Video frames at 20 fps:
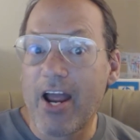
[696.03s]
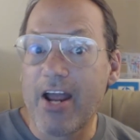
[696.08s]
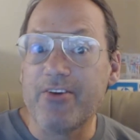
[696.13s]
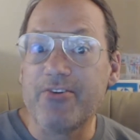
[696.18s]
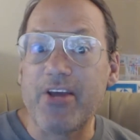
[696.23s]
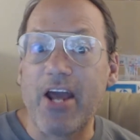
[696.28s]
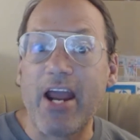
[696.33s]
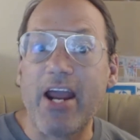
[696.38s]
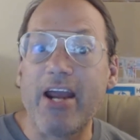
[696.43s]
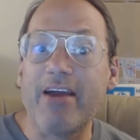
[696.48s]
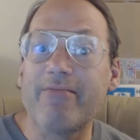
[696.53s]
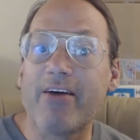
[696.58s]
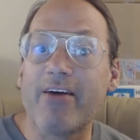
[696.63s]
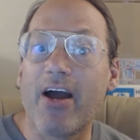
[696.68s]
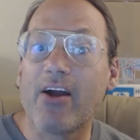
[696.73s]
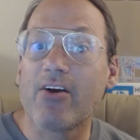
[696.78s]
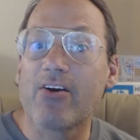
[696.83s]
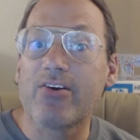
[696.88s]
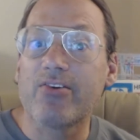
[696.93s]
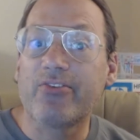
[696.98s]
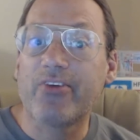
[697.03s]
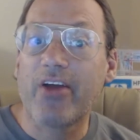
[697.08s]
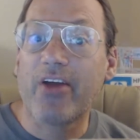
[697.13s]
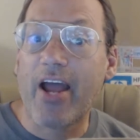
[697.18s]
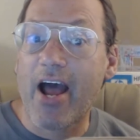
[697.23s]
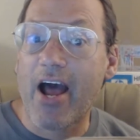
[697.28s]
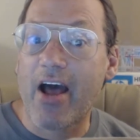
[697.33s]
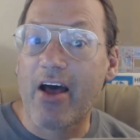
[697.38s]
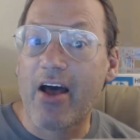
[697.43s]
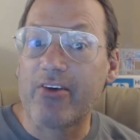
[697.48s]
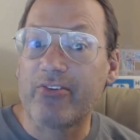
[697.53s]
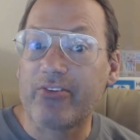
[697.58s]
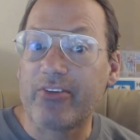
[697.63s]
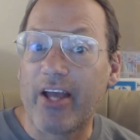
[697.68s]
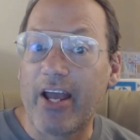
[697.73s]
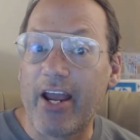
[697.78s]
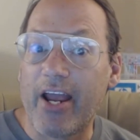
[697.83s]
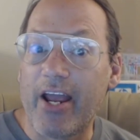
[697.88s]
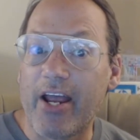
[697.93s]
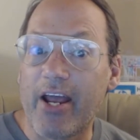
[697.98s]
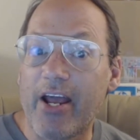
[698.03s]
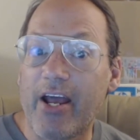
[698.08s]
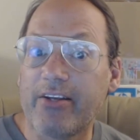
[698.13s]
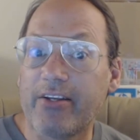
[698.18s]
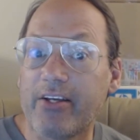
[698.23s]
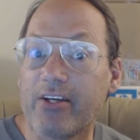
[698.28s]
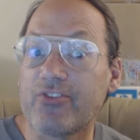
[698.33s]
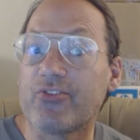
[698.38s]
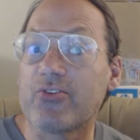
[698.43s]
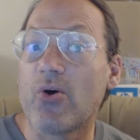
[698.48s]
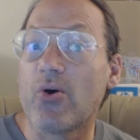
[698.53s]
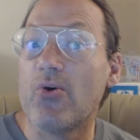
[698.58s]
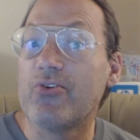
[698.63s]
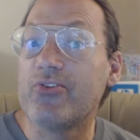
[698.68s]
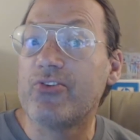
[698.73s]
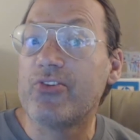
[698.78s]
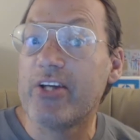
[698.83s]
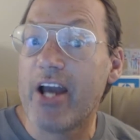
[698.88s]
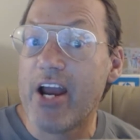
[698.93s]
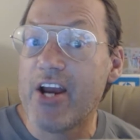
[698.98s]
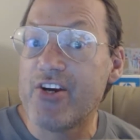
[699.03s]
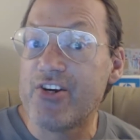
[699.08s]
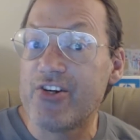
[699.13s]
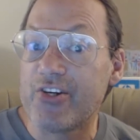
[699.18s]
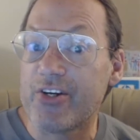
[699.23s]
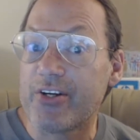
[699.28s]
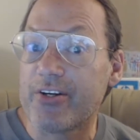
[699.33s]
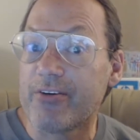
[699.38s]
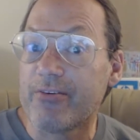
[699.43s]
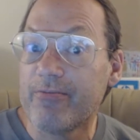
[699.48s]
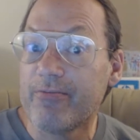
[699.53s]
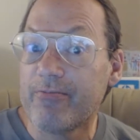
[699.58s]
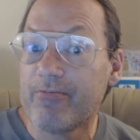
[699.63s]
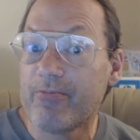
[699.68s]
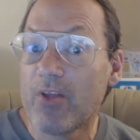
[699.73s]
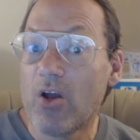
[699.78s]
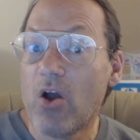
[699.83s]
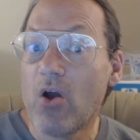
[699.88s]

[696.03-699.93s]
And Dave Eggers has an association